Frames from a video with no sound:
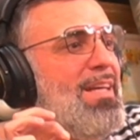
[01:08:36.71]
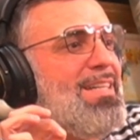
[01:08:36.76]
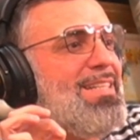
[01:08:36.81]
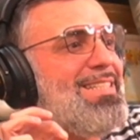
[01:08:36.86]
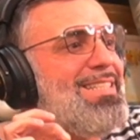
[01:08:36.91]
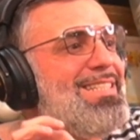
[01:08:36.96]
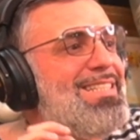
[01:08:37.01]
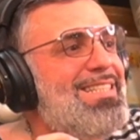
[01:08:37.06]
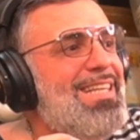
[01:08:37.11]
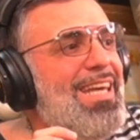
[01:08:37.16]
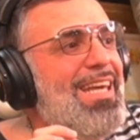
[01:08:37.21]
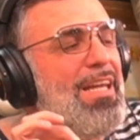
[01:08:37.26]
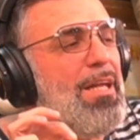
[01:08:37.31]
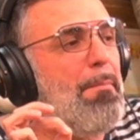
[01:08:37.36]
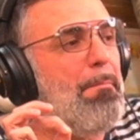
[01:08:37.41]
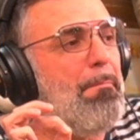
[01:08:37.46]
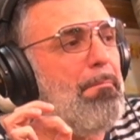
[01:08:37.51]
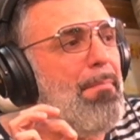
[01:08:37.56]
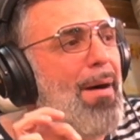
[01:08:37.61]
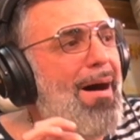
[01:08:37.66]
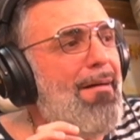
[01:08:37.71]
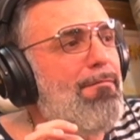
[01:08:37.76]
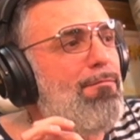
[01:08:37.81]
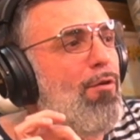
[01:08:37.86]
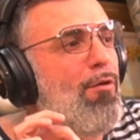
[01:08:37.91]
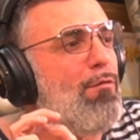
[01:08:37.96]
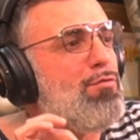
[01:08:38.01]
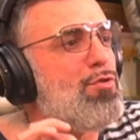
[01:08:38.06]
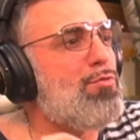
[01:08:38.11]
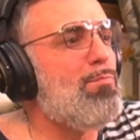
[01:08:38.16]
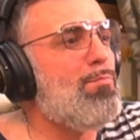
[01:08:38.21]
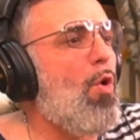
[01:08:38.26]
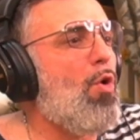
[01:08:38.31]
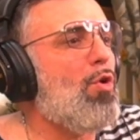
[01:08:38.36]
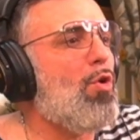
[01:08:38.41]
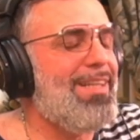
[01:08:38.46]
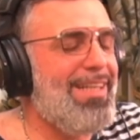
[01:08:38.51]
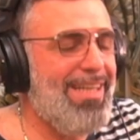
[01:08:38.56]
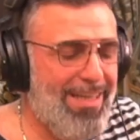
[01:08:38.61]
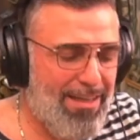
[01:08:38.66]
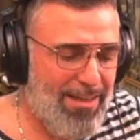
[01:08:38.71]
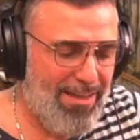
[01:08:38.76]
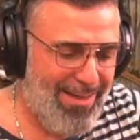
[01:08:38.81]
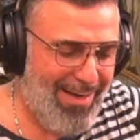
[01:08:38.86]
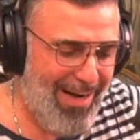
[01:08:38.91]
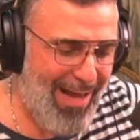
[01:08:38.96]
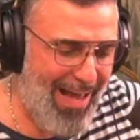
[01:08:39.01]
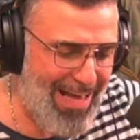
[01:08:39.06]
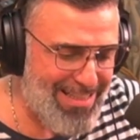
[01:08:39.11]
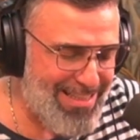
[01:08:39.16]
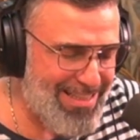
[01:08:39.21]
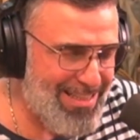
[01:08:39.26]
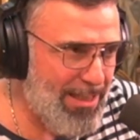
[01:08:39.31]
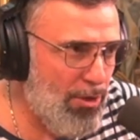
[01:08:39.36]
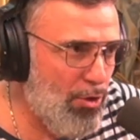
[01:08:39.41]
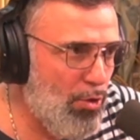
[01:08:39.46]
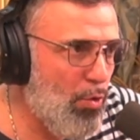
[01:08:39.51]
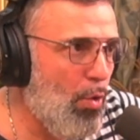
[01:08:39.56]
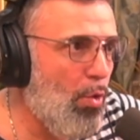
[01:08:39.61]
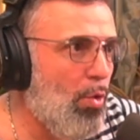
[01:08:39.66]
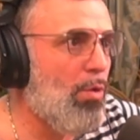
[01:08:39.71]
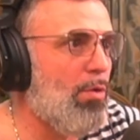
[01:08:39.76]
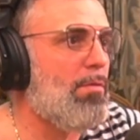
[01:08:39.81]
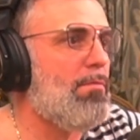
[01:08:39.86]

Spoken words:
seeing a puff of smoke near grassy knoll